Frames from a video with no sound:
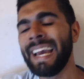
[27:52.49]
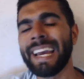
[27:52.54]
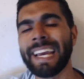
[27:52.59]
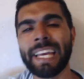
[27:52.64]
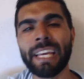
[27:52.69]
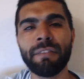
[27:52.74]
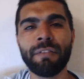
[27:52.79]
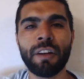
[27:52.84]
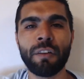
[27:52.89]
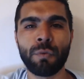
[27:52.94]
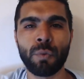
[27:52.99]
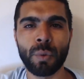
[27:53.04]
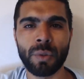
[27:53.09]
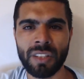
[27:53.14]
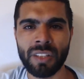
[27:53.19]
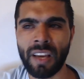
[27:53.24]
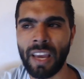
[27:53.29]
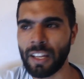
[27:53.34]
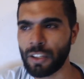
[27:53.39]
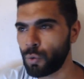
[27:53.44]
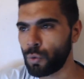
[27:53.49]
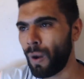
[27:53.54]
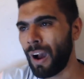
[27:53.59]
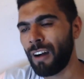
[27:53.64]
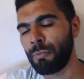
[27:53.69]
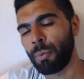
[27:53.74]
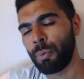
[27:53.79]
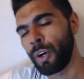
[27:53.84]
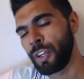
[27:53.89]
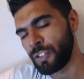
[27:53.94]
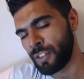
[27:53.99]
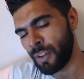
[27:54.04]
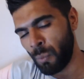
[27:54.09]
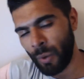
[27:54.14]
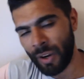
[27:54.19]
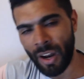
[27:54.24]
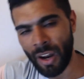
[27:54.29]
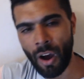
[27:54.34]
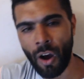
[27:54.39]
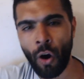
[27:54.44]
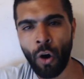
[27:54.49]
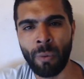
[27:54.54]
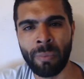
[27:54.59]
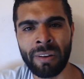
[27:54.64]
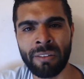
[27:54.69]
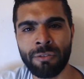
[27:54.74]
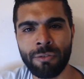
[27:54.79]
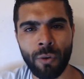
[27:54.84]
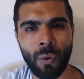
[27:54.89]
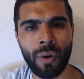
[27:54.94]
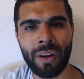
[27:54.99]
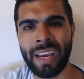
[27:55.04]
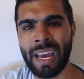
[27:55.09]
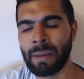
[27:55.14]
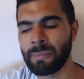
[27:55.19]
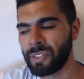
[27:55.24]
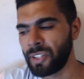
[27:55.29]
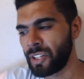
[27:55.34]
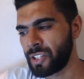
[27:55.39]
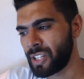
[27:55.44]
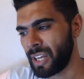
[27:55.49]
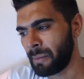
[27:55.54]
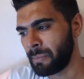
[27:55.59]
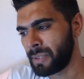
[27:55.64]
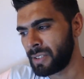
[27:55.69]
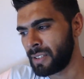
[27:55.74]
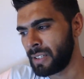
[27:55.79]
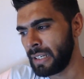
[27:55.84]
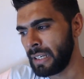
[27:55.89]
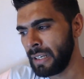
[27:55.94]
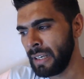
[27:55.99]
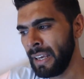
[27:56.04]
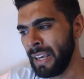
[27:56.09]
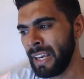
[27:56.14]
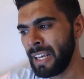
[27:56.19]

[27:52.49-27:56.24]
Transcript: Even if we were to get 12 points and win our opening 4 games in the Champions League,